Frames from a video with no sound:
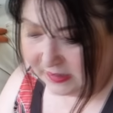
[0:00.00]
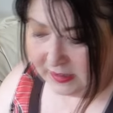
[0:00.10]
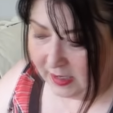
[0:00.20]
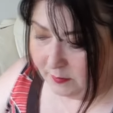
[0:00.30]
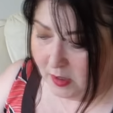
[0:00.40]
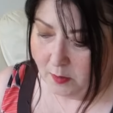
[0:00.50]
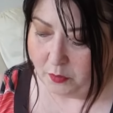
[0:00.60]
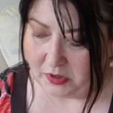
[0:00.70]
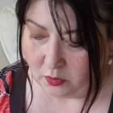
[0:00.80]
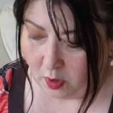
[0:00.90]
ninety nine.
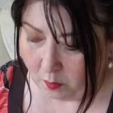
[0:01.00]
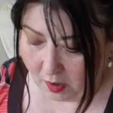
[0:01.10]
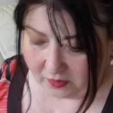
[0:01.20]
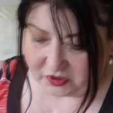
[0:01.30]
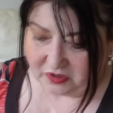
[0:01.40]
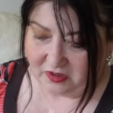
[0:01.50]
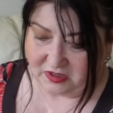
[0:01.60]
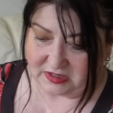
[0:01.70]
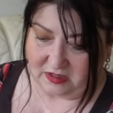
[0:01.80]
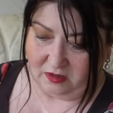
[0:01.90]
But you know what? It's,